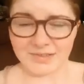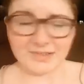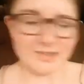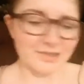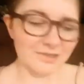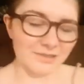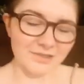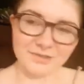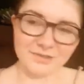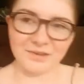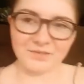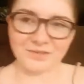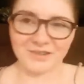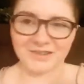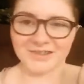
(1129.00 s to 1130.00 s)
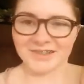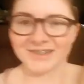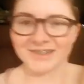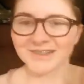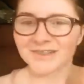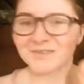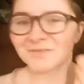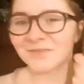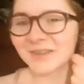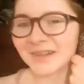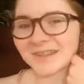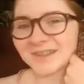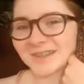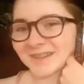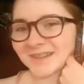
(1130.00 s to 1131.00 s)
still the 21st and I just
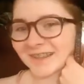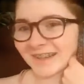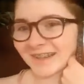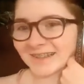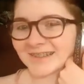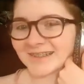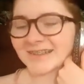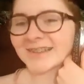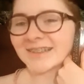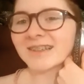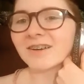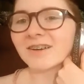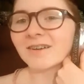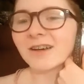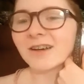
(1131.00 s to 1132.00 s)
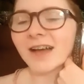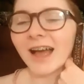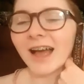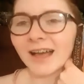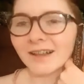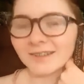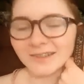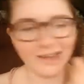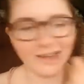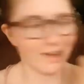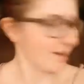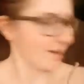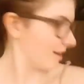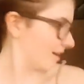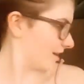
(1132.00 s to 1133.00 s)
finished this. Hell yeah.
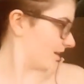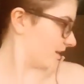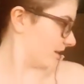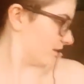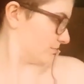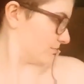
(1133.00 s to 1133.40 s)
I'll